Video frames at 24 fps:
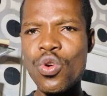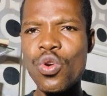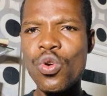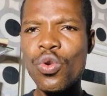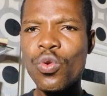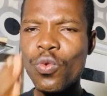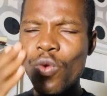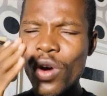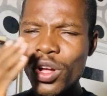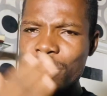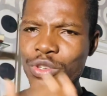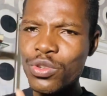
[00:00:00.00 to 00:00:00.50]

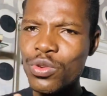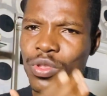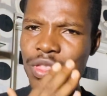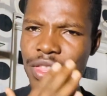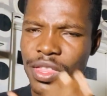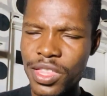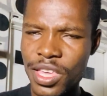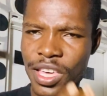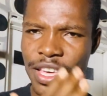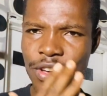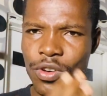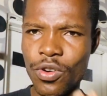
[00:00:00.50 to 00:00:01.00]
what you
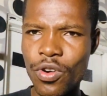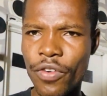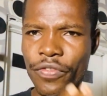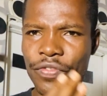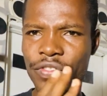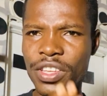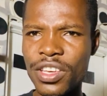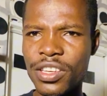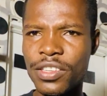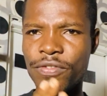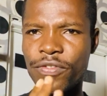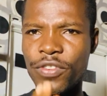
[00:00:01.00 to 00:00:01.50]
think of
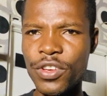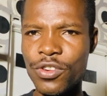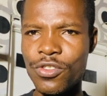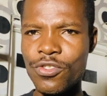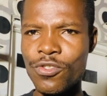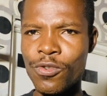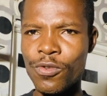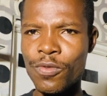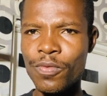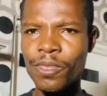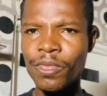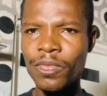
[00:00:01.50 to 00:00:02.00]
this
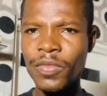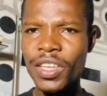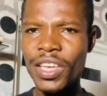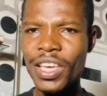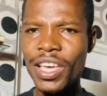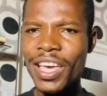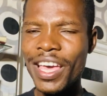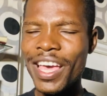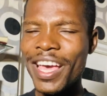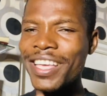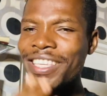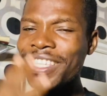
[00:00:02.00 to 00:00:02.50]
video.
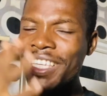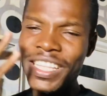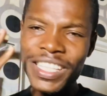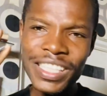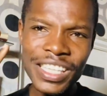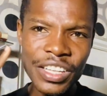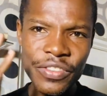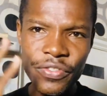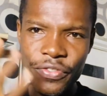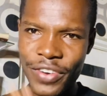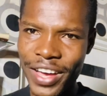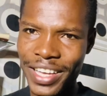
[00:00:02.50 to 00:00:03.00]
Isn't
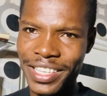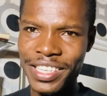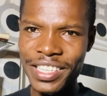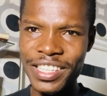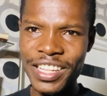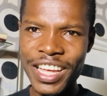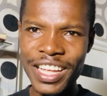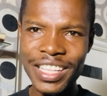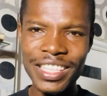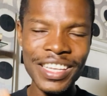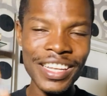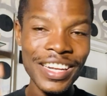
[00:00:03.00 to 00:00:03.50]
it
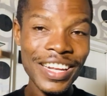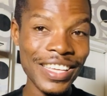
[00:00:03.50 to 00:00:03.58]
fascinating?